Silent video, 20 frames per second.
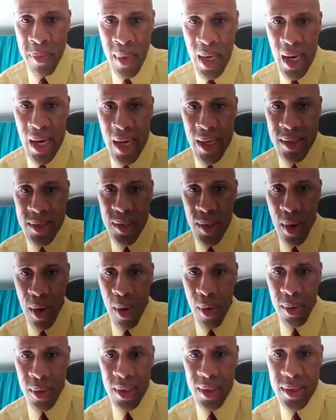Answer
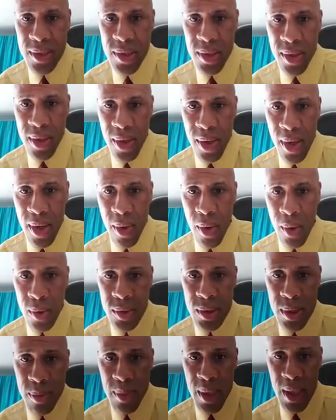only to the
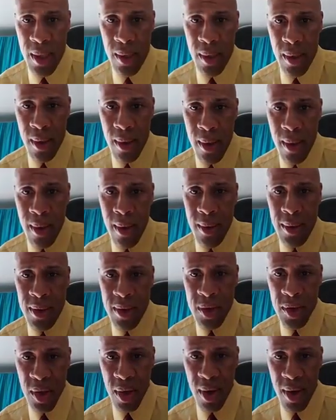ultimate
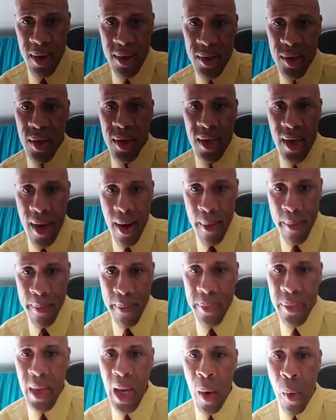judge. Yep.
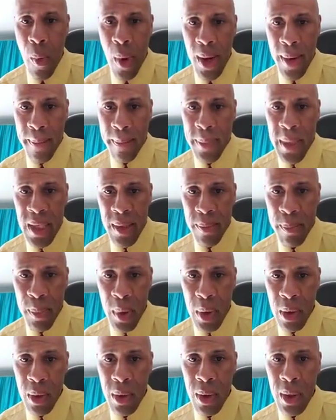When
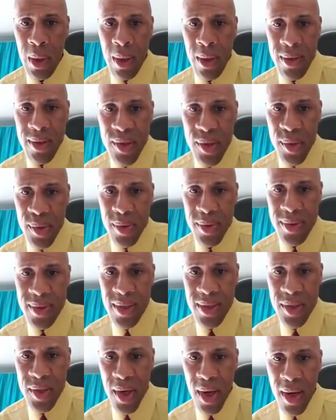people choose
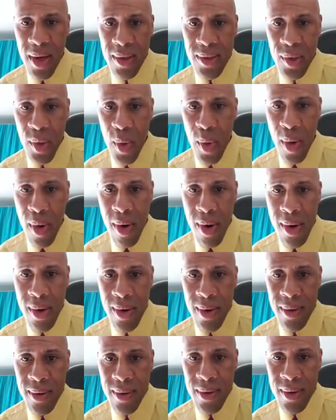the judge
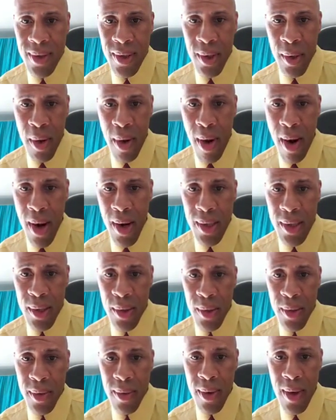or,
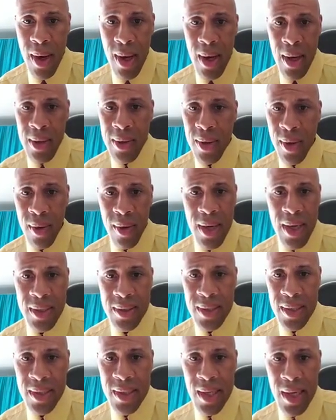argue, Don't
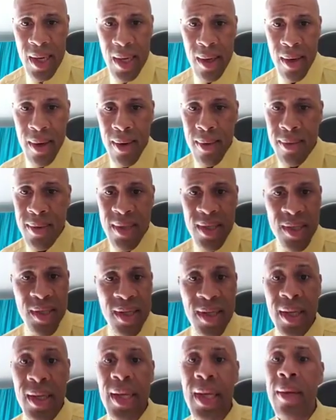hesitate to
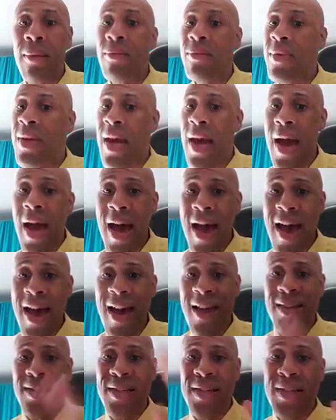delete.
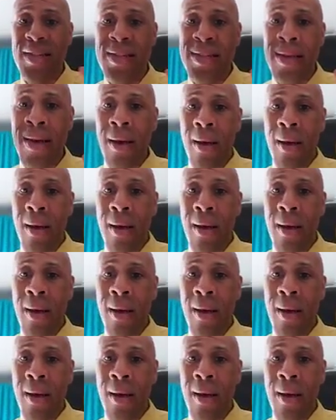Yes.